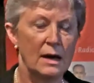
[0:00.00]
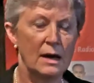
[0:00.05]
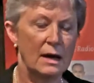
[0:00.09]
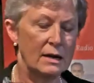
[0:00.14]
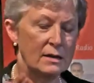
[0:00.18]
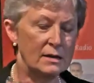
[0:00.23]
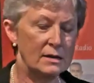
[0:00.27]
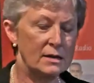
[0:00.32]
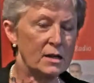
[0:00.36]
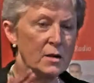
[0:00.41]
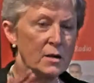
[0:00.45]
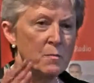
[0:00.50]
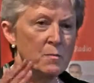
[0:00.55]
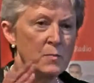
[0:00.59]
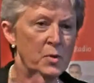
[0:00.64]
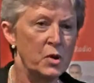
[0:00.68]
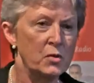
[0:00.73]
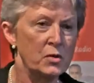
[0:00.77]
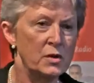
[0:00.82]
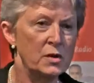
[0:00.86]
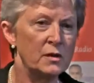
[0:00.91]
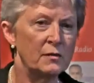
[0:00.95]
It is an
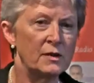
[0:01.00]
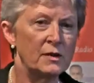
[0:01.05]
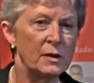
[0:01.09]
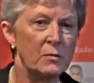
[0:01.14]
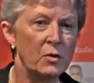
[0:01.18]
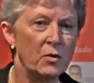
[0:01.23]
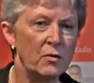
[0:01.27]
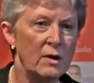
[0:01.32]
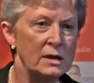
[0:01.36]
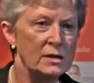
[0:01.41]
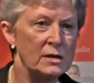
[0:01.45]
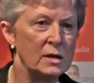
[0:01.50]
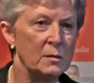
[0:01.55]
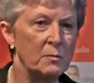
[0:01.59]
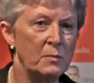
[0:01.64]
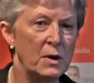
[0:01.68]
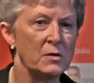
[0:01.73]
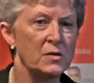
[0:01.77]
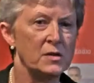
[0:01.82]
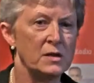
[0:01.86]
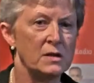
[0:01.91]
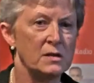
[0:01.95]
abuse of democratic
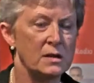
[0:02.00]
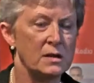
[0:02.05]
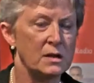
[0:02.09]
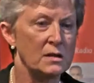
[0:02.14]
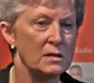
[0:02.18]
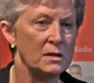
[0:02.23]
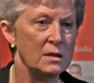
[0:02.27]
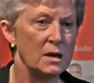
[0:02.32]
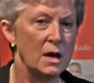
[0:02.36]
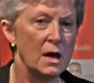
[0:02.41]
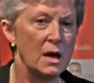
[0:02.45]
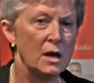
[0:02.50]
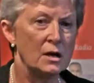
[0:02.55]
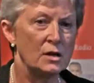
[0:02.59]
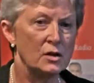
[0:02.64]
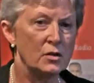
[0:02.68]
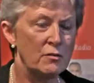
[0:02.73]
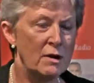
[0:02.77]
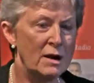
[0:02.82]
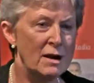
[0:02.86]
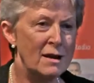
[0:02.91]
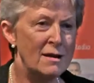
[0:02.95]
processes
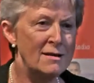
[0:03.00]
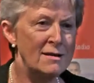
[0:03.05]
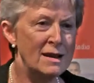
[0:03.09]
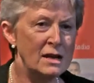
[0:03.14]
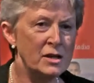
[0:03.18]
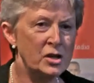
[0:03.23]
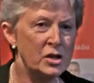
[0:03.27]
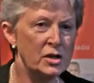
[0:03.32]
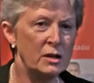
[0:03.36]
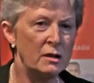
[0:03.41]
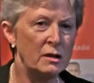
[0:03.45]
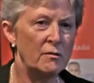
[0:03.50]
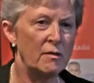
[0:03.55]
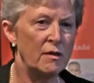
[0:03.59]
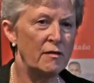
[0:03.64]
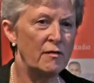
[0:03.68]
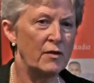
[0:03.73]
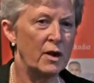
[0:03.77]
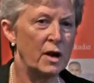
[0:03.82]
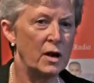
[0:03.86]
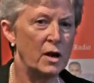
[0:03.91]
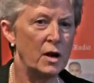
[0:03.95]
to run a national
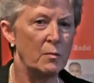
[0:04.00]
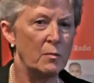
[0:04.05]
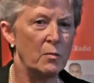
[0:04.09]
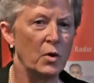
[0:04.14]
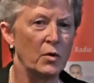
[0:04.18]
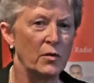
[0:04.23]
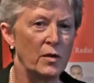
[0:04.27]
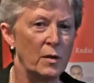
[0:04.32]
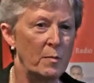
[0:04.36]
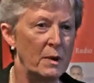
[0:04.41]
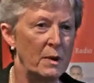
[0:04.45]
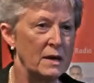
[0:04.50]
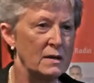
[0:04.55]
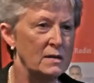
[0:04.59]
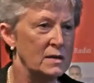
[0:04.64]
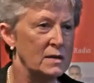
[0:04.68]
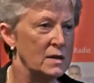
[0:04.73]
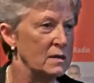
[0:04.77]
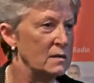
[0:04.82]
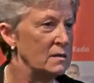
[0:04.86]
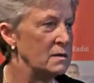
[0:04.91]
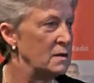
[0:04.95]
referendum on the
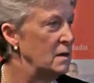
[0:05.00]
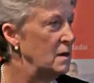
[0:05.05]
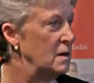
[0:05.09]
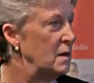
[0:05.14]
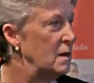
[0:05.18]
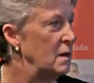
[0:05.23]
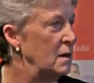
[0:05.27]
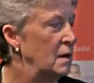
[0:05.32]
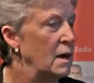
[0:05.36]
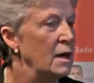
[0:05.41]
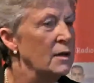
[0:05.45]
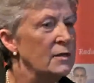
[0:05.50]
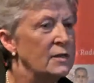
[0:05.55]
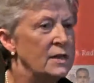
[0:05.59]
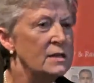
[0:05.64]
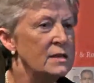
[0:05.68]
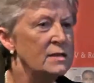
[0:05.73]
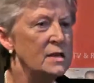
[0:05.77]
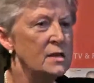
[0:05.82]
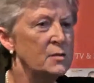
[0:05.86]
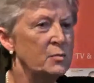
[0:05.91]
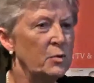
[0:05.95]
basis,
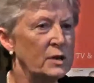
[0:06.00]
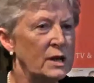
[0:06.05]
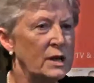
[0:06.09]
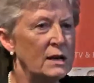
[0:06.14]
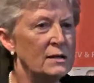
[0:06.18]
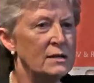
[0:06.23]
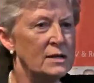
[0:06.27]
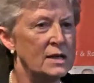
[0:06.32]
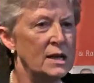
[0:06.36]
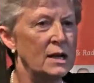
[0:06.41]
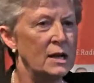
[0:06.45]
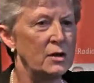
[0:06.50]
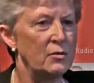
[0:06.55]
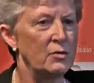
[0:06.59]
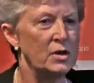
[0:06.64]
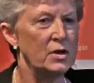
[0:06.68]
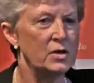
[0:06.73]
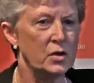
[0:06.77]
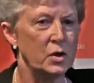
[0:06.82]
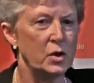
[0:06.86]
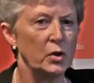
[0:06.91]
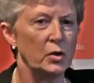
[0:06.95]
this is what I tell you
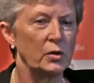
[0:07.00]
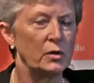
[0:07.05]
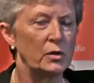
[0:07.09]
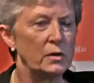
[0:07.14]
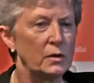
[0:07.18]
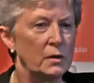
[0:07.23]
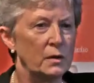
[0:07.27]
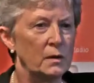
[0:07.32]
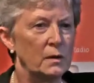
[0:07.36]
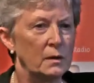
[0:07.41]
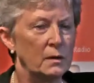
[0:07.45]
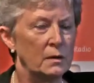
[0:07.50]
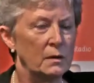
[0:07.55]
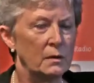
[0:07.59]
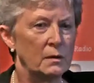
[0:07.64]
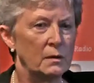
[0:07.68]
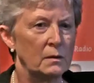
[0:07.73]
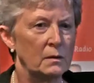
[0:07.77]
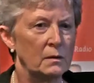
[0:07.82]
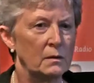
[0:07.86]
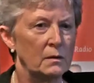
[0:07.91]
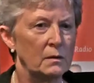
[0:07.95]
is good,
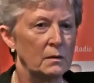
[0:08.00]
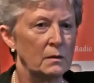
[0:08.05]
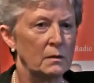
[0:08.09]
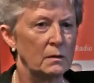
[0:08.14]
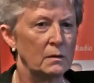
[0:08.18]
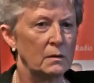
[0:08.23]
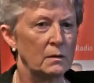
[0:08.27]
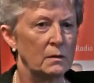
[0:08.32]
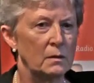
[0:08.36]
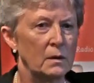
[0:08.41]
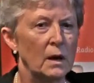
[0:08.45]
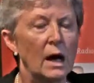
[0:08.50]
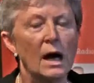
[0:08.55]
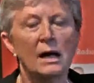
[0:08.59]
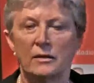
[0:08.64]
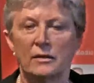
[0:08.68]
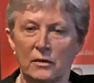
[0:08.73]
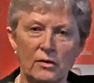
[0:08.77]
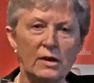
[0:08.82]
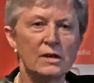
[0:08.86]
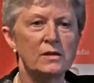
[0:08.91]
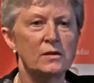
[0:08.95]

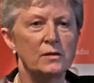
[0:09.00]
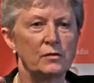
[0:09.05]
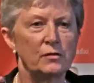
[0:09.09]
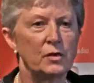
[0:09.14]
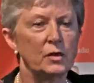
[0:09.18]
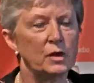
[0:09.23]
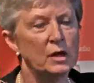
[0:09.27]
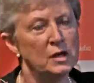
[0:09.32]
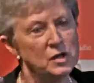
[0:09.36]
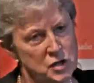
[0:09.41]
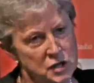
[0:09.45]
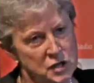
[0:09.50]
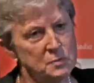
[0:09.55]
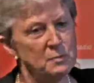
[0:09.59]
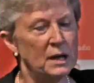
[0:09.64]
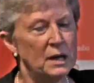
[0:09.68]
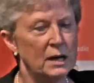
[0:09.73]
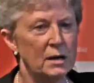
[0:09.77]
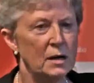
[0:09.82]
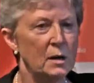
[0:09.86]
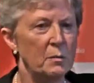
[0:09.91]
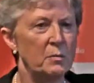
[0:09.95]
and the rest of you can just
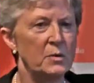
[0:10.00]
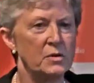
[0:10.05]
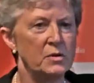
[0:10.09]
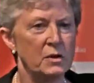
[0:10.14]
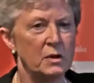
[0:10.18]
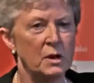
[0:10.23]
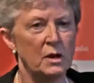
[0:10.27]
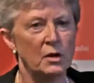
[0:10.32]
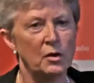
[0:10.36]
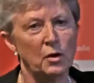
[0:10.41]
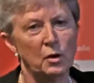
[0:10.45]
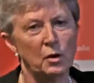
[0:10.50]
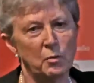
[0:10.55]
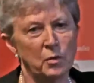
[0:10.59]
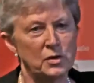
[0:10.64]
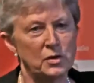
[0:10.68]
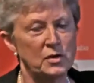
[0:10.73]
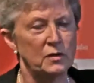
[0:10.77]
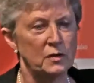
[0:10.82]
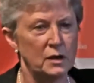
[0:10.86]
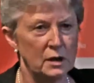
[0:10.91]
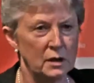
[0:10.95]
make it up as you go along
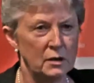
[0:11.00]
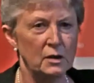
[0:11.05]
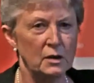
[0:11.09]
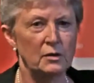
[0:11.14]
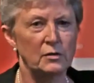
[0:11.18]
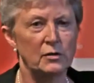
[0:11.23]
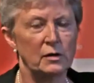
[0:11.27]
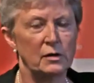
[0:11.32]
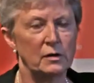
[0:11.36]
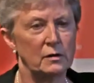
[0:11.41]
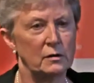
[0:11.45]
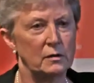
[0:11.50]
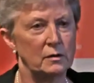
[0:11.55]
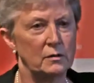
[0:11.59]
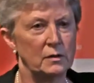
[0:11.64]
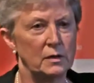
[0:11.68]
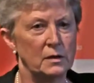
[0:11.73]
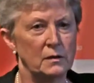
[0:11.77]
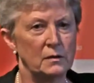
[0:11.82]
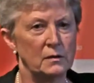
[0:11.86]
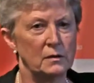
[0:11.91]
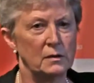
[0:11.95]
what you think the
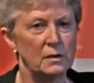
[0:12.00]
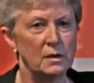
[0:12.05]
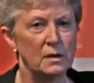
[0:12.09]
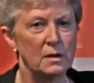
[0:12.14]
alternative is.